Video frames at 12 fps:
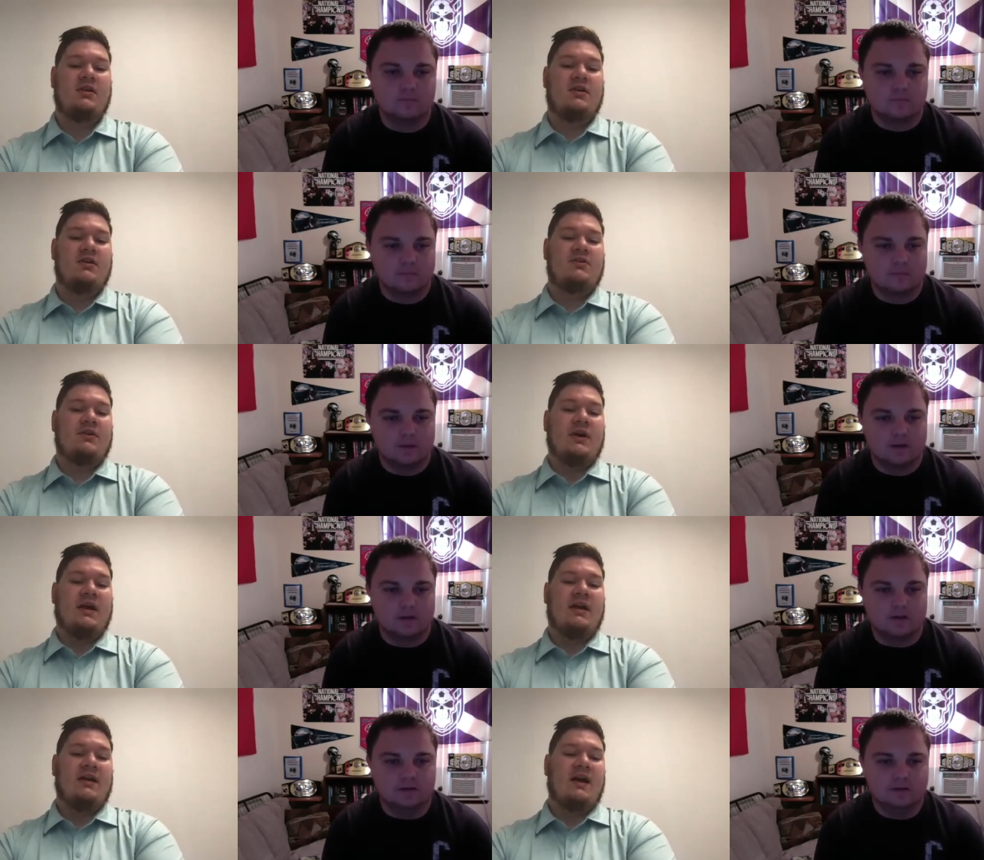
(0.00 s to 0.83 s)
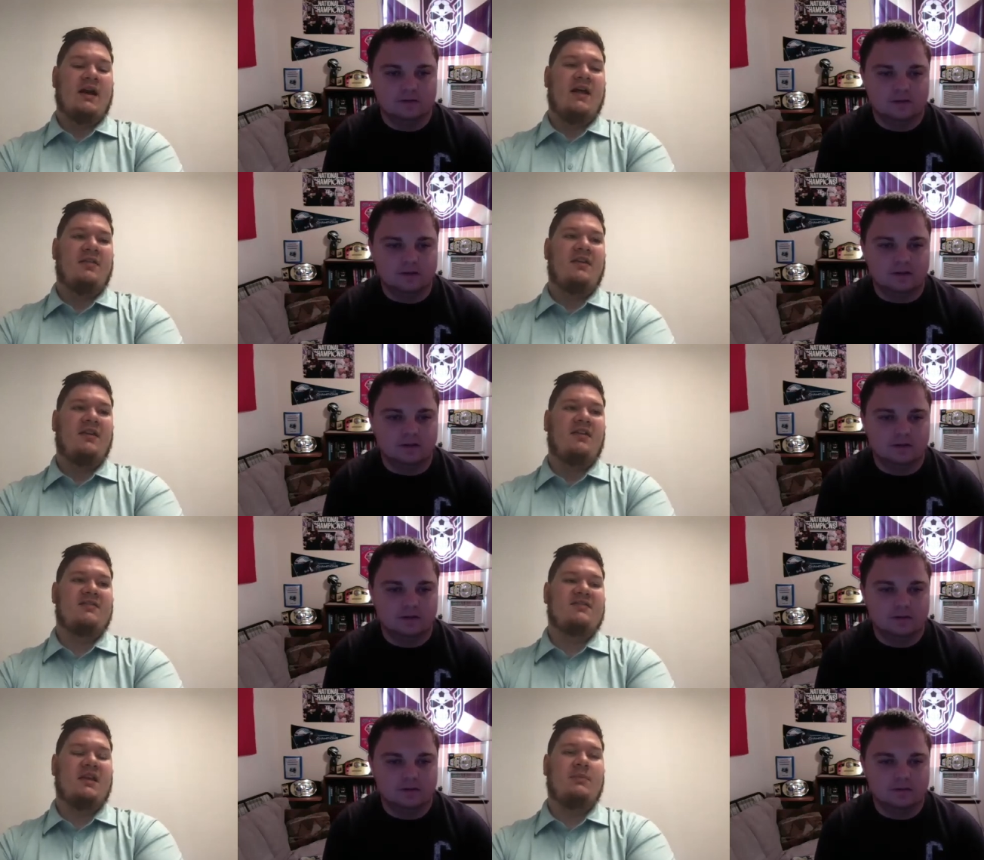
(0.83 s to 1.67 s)
Speaker 1: So I, I think the
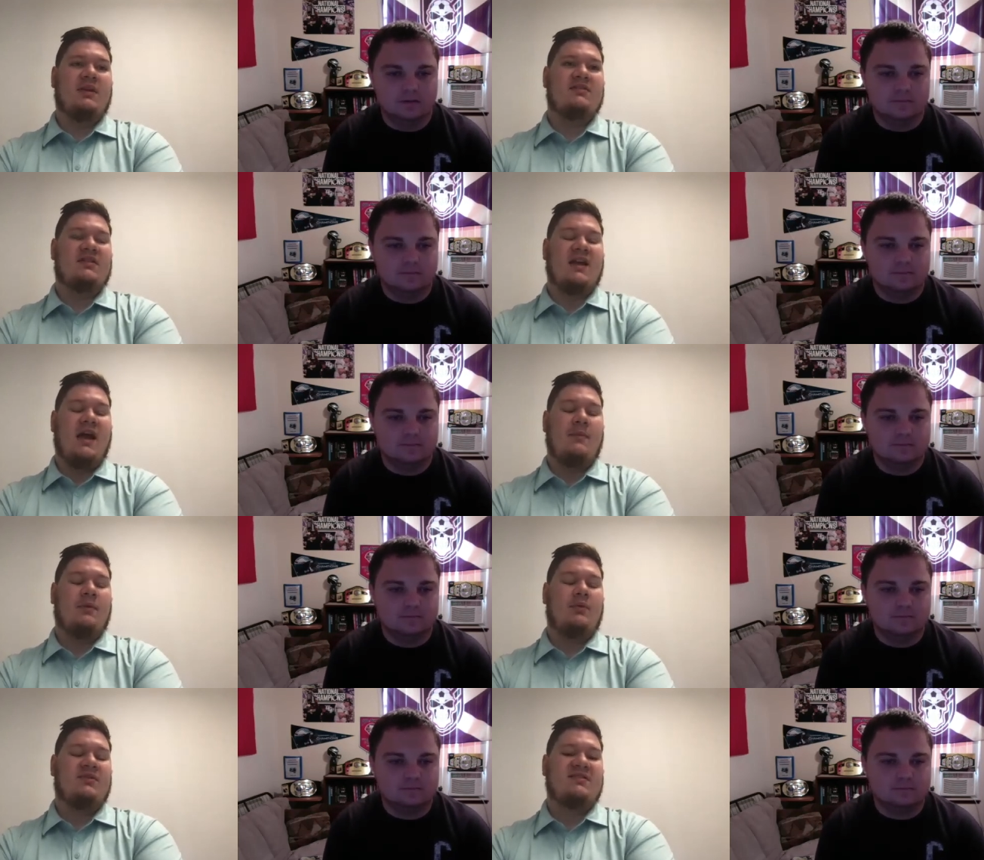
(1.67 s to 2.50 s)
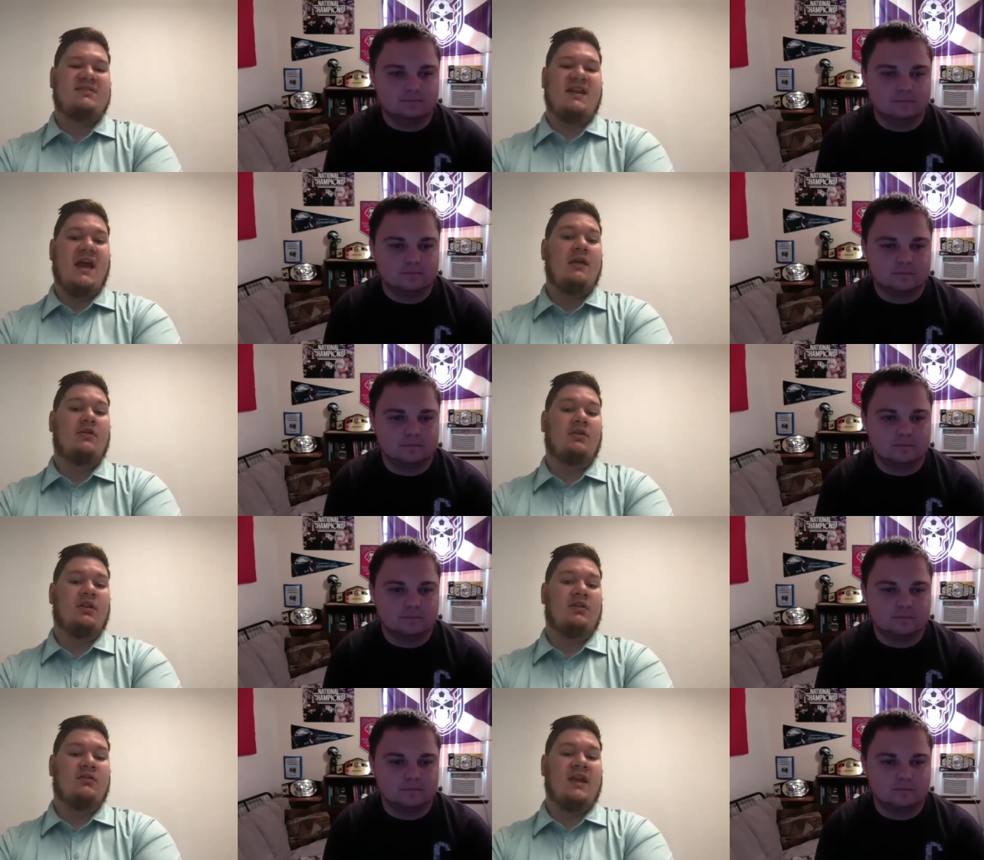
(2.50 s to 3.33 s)
same thing is going to happen with
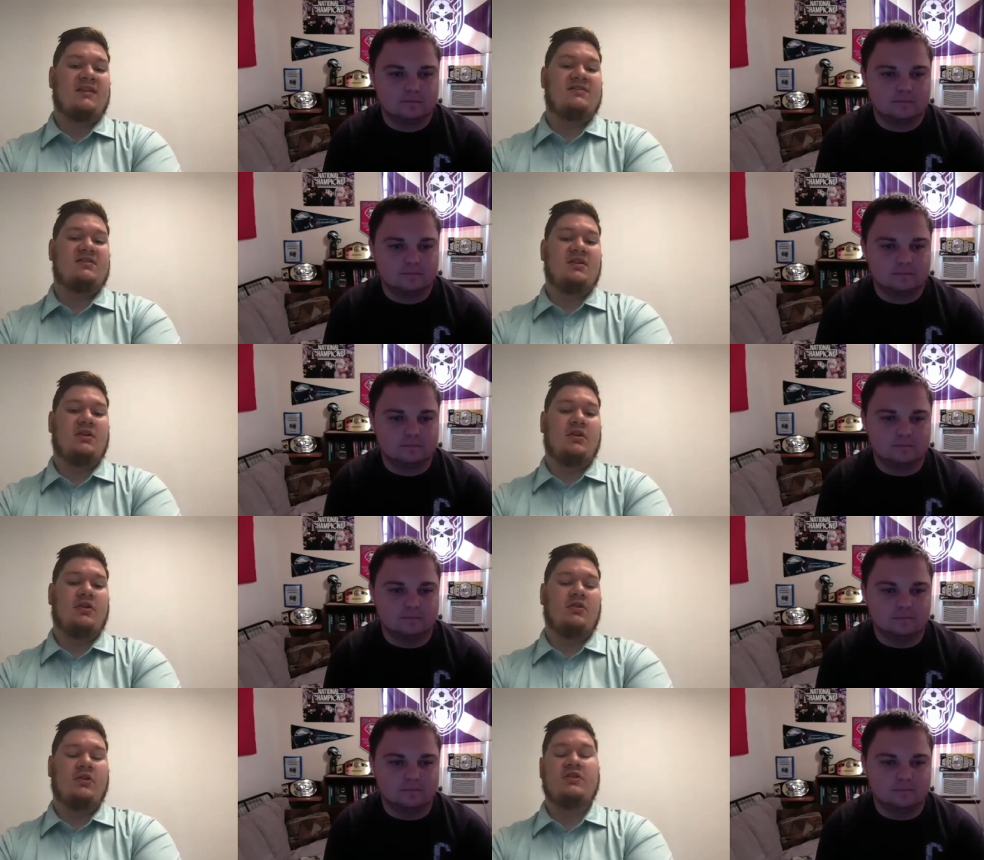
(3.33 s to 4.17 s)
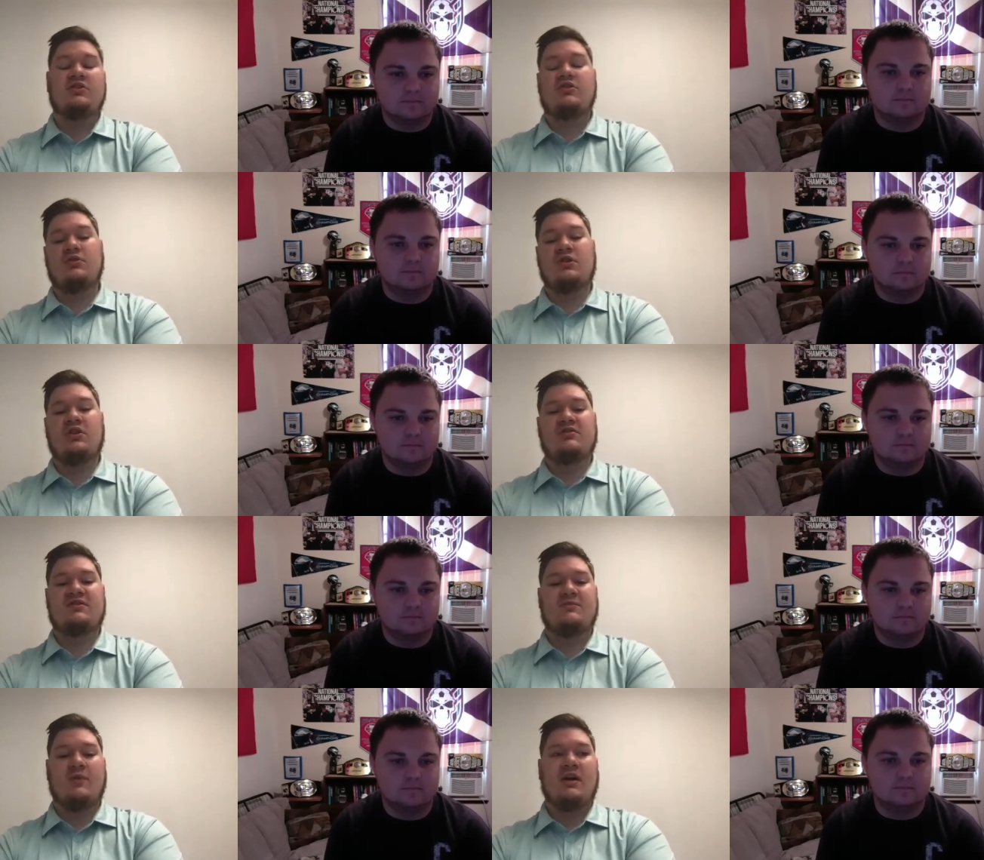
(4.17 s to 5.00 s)
Seattle next year or in two years
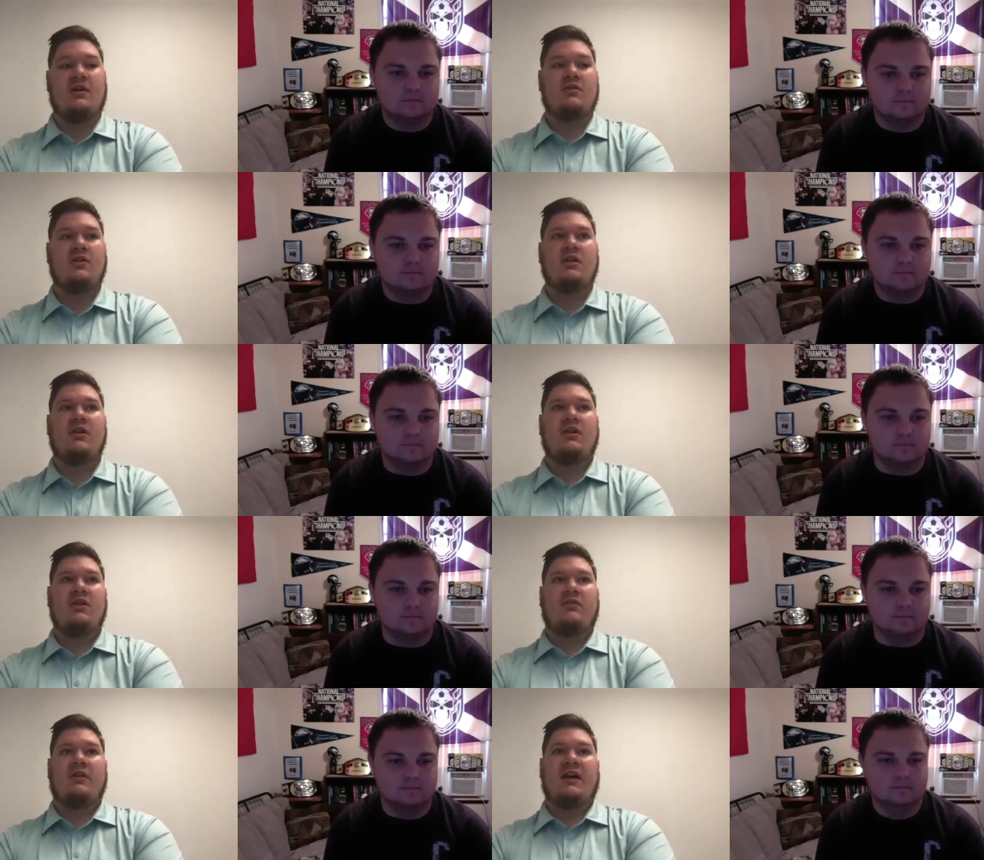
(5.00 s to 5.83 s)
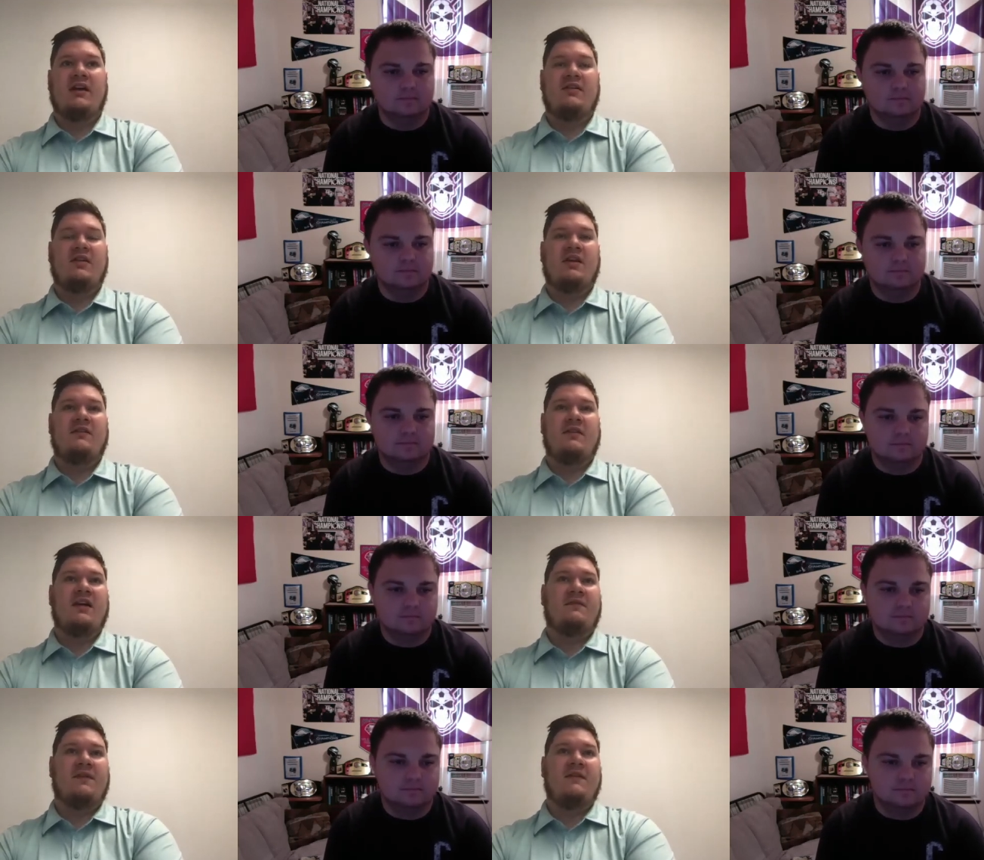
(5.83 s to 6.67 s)
as well. Mm. That
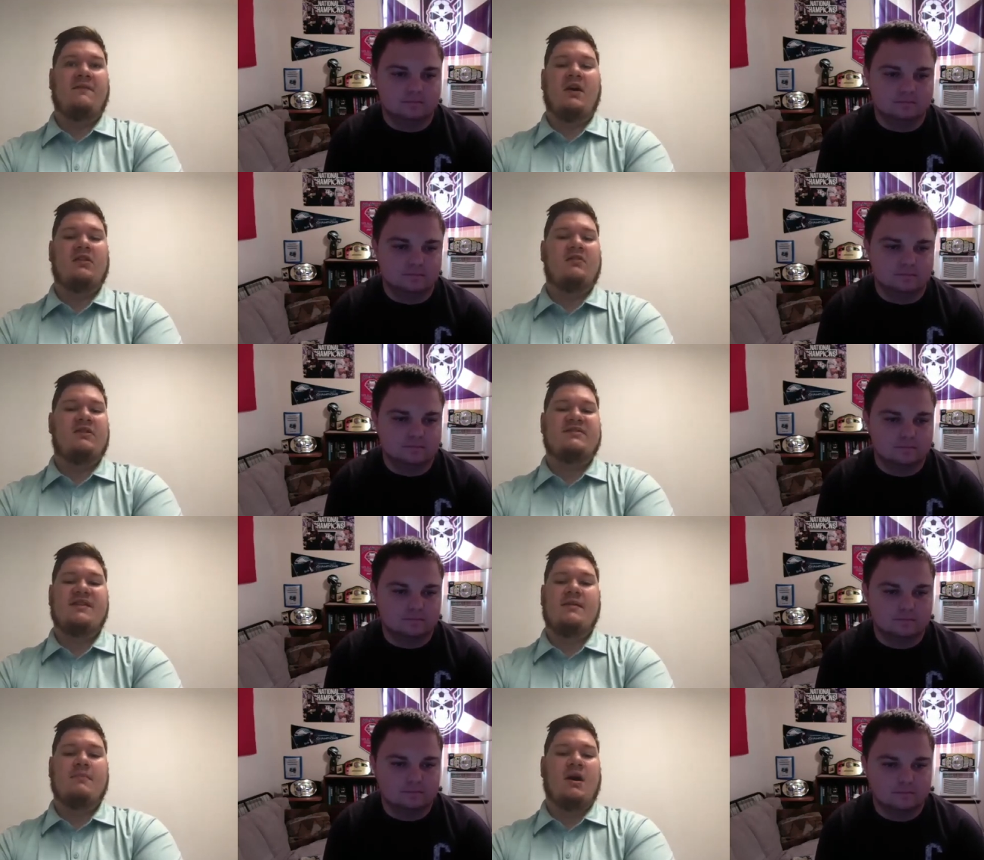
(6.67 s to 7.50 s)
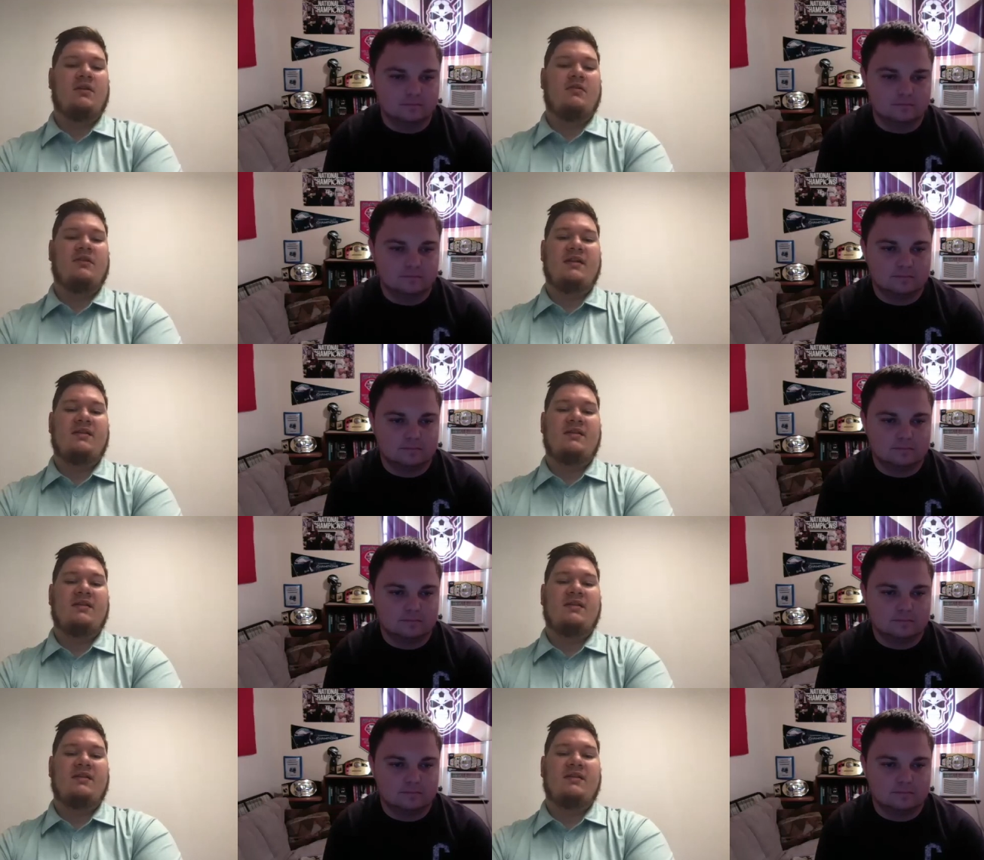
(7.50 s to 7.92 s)
if they follow the same model that